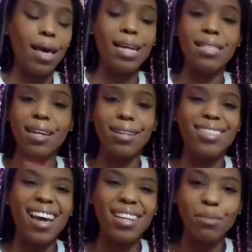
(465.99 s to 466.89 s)
it's like your
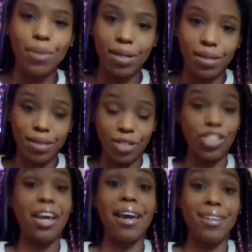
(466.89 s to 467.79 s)
taste buds
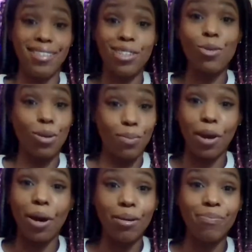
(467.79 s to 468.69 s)
changed,
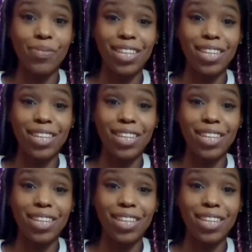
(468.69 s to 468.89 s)
Scorpio.